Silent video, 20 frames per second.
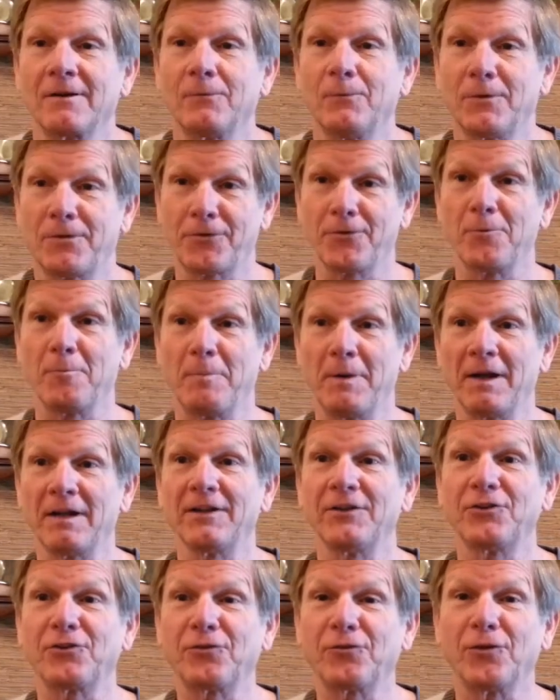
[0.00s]
With their
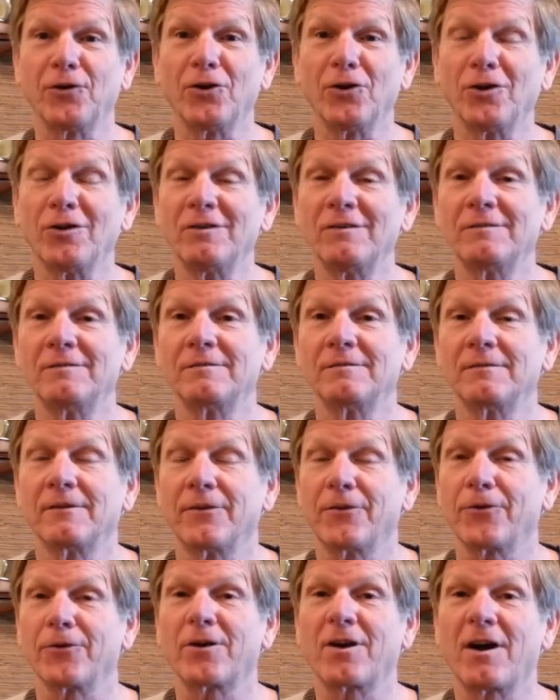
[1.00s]
bellies full,
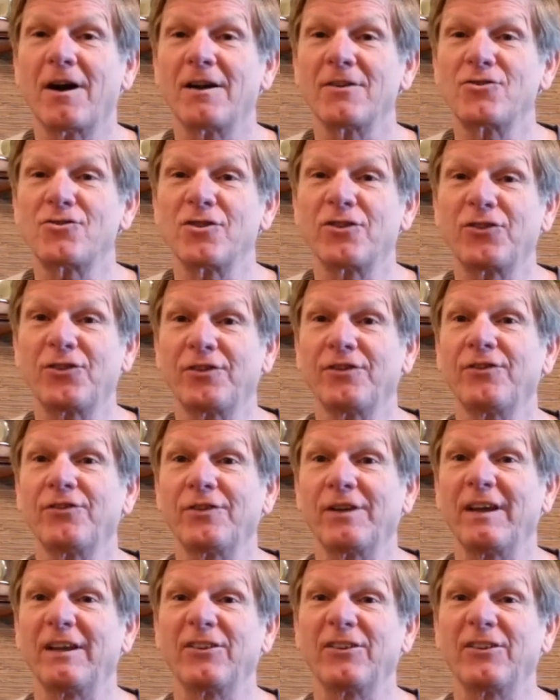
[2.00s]
their consciences